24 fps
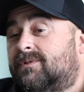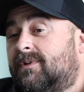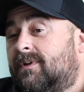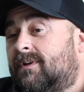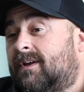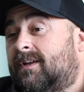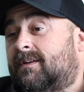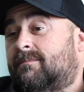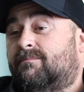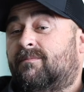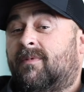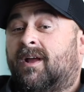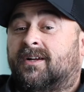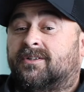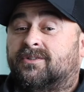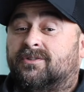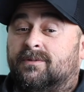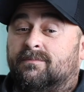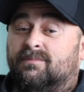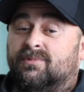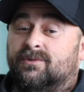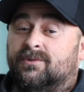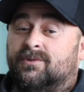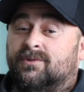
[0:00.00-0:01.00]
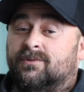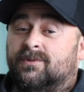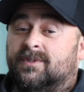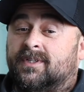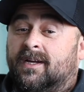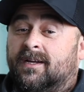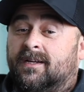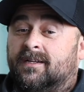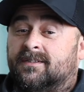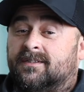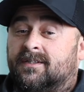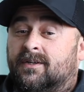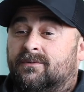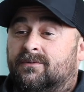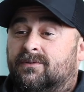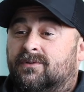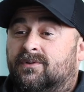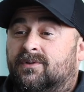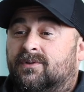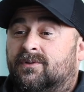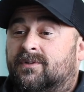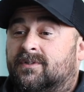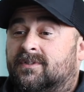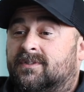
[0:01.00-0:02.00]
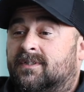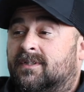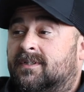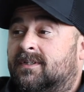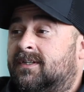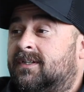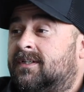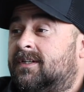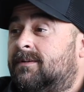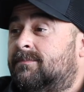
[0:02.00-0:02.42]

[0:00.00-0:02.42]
I actually blew 2 tires out in New York City